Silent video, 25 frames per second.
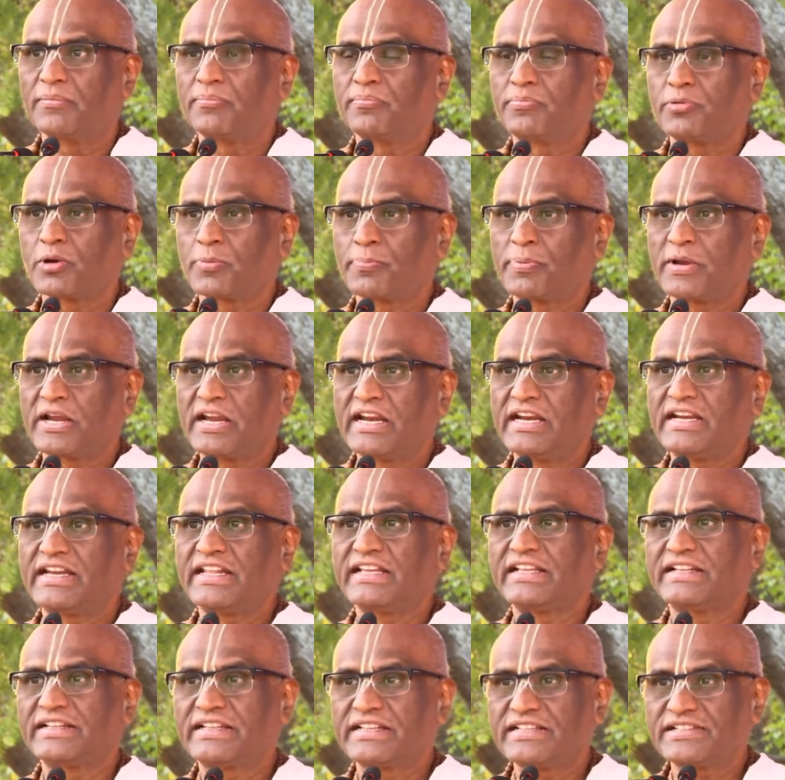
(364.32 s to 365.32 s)

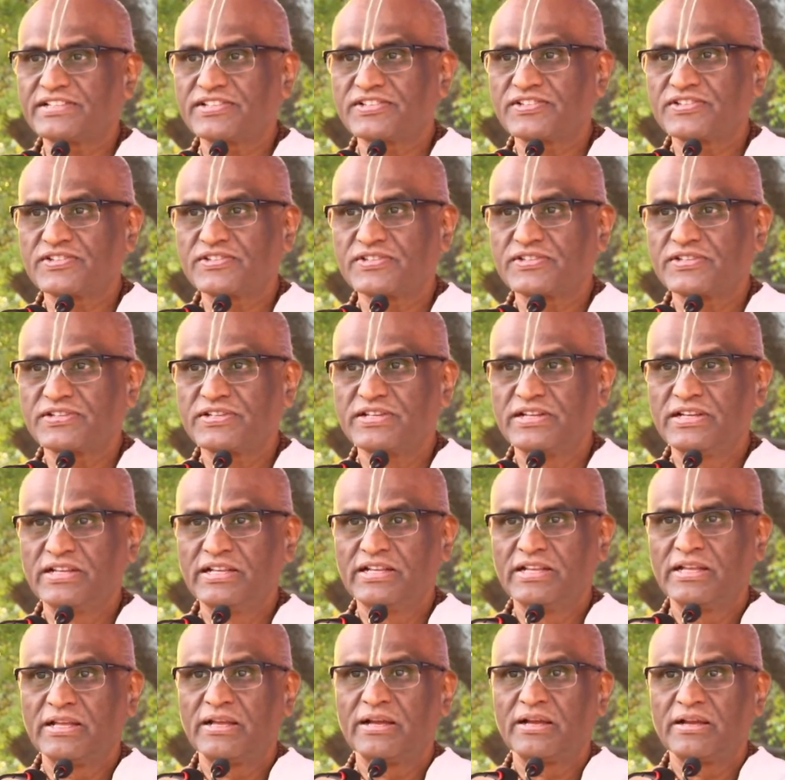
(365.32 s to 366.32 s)
propagating this,
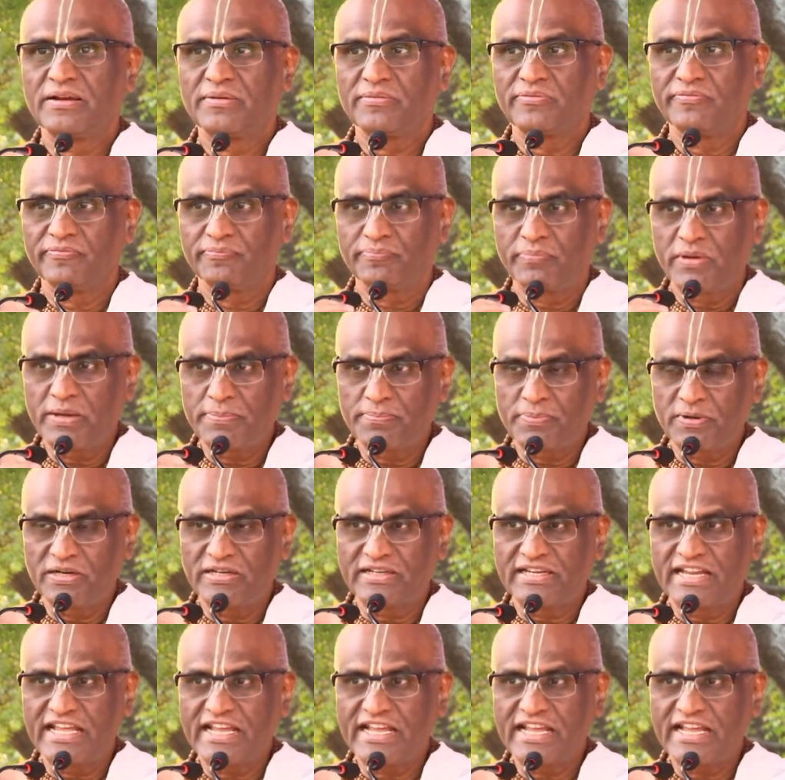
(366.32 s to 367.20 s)
people